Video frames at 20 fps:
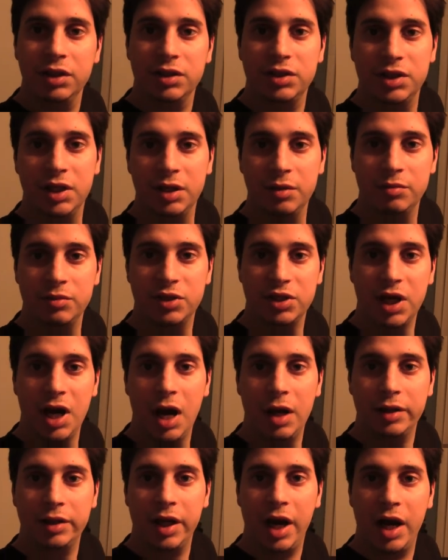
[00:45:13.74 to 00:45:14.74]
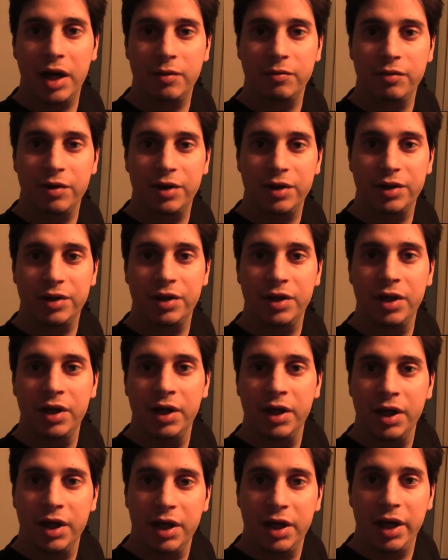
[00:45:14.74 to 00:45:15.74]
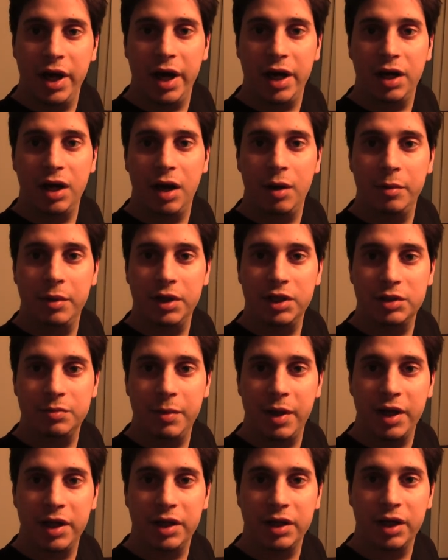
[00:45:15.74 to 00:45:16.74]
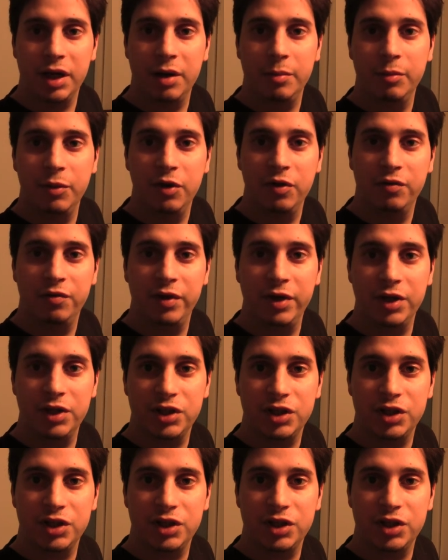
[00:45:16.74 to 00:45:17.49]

Tim Scott Nybreth, and he's making a movie.